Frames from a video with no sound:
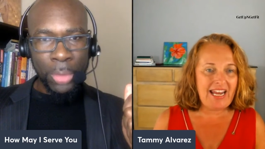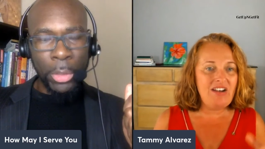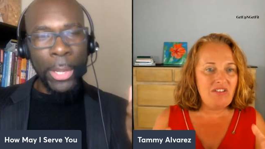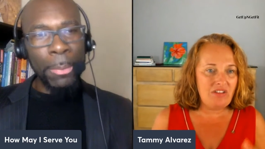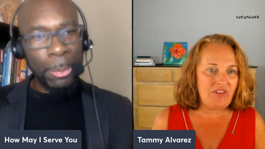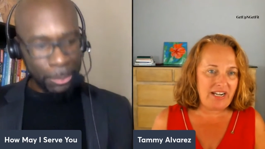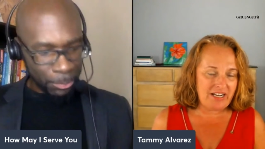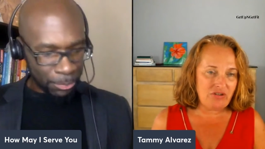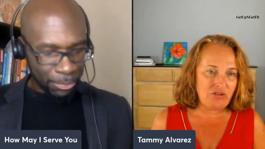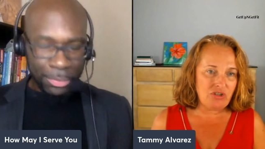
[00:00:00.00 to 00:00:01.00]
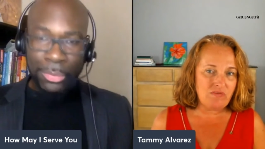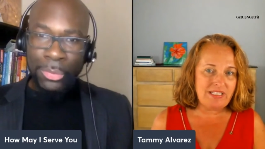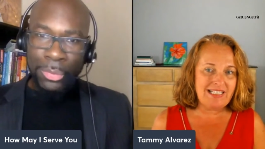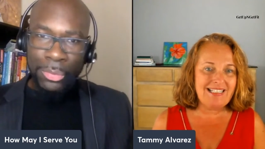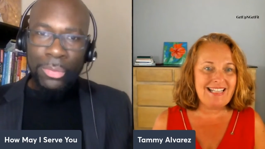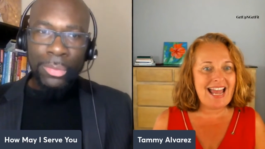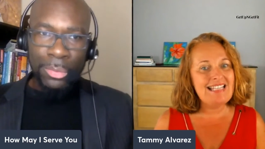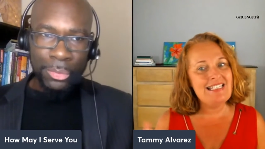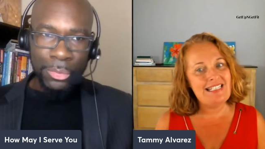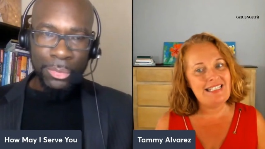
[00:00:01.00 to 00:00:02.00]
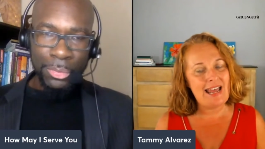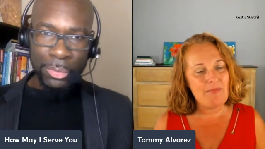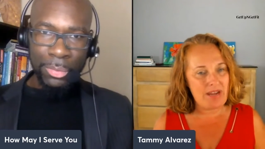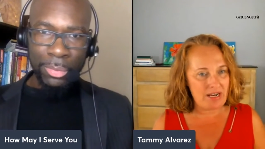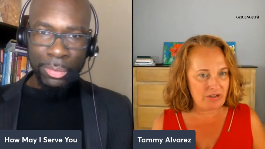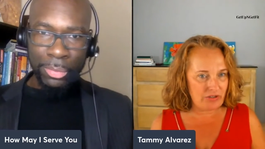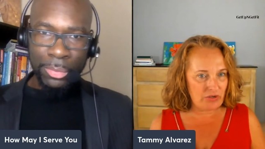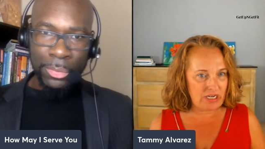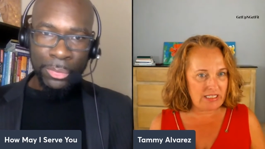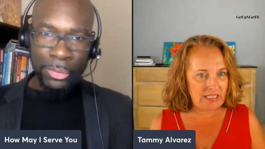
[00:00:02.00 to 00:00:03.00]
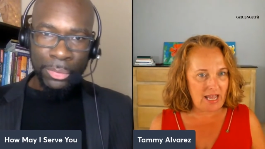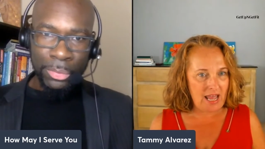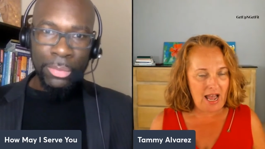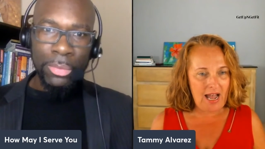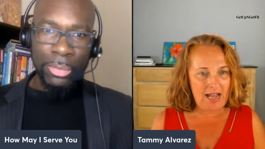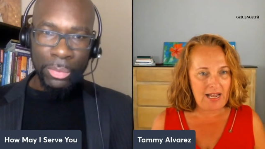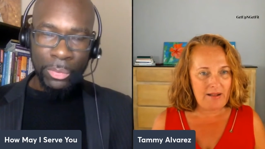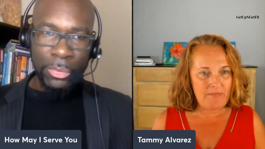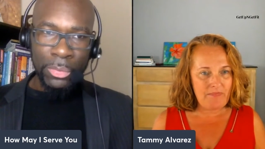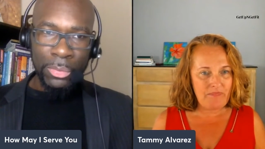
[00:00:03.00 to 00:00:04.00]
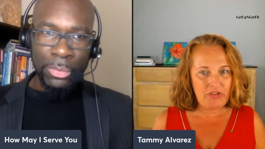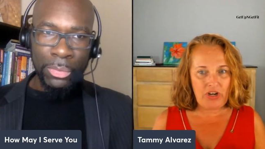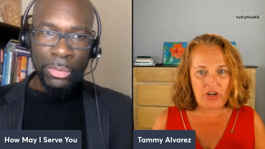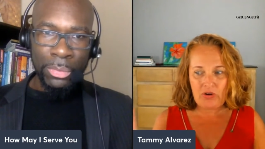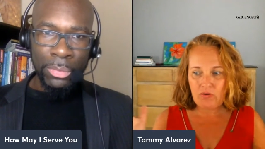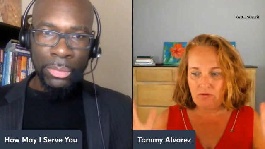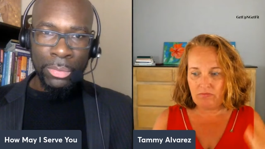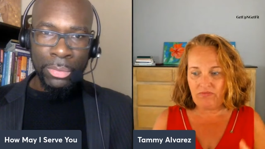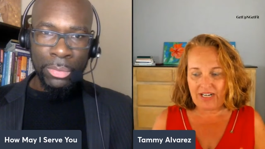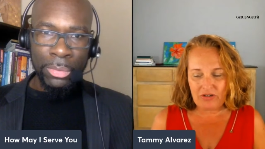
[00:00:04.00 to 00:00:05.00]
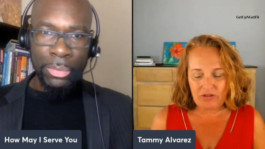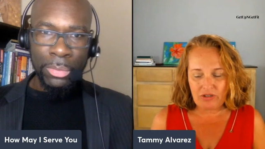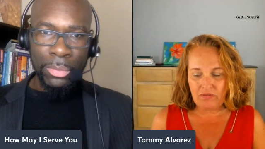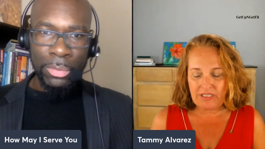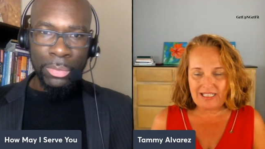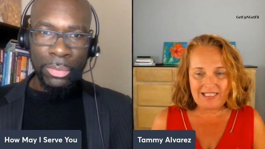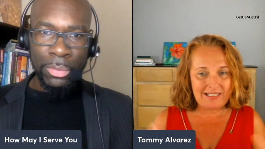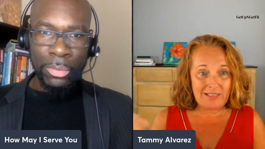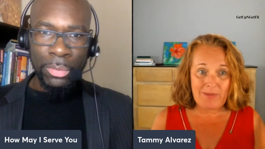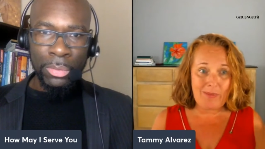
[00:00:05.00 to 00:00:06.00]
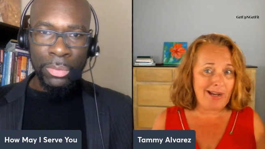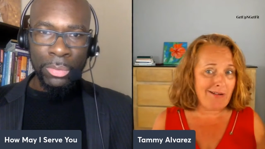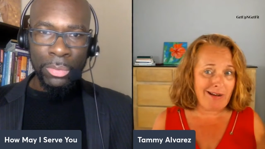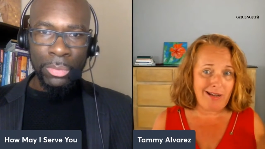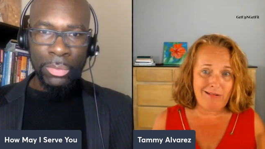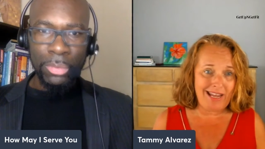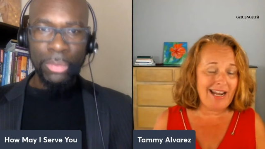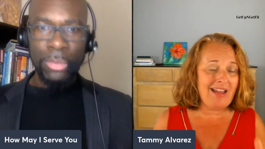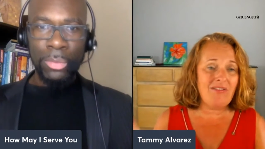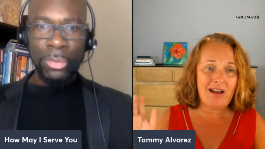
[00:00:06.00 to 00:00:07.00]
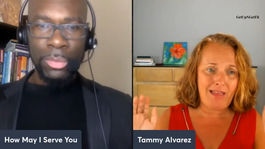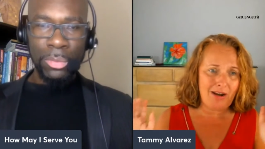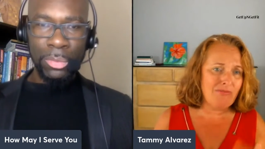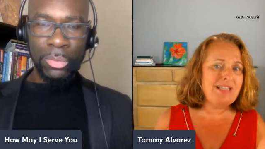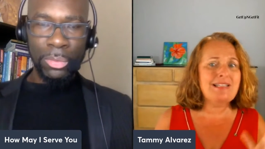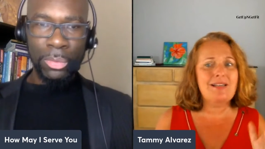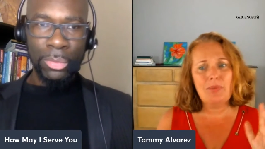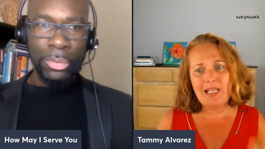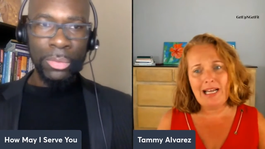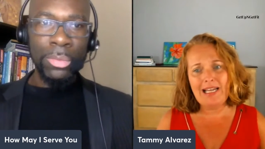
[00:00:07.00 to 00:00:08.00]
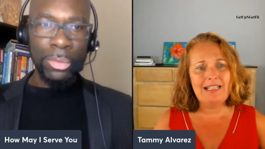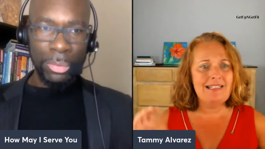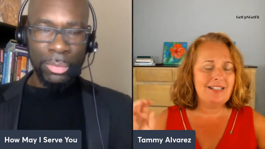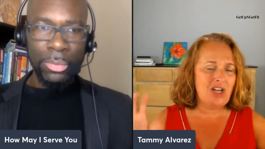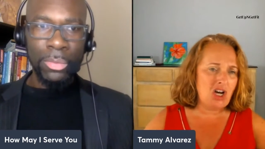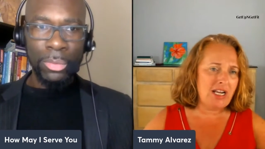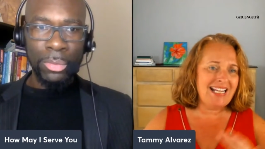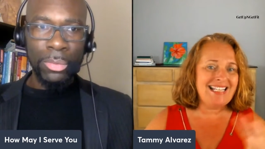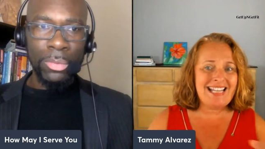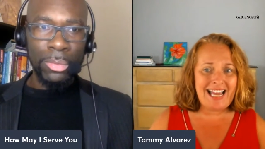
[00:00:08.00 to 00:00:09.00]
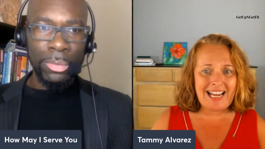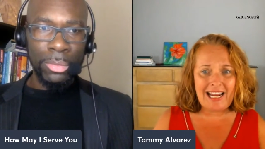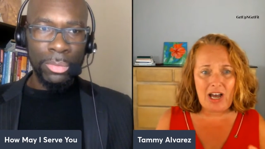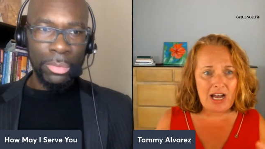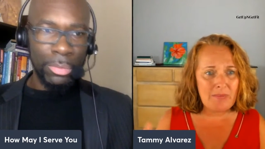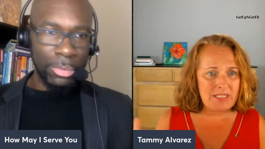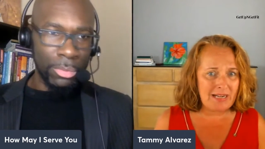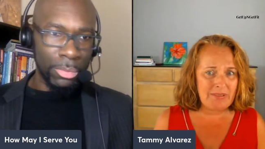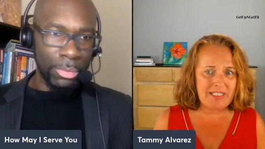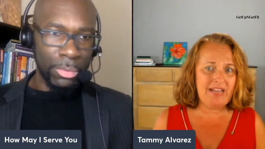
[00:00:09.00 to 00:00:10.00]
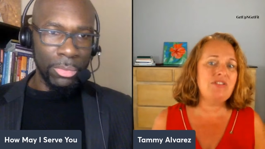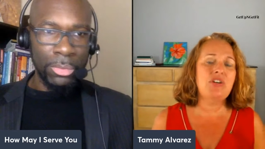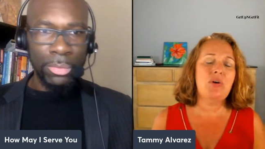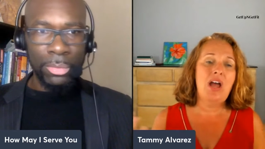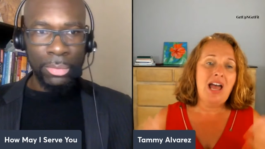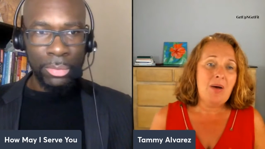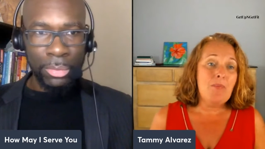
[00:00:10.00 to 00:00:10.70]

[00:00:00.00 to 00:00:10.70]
Speaker 1: okay. in the financial services and STEM industries. Um, you know, financial services is my background, and I've got a lot of risk compliance and audit and tech and ops type stuff. So,